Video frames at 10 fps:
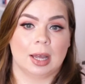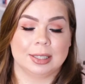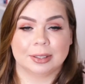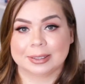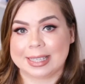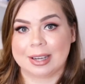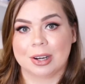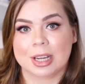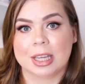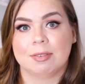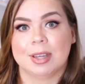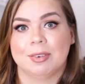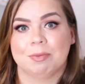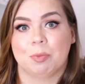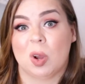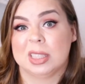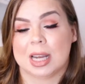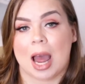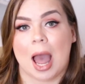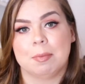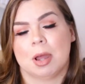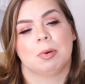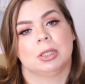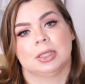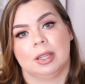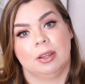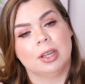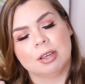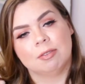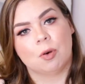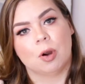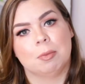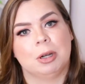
deals here, even ones that I'm not personally looking for,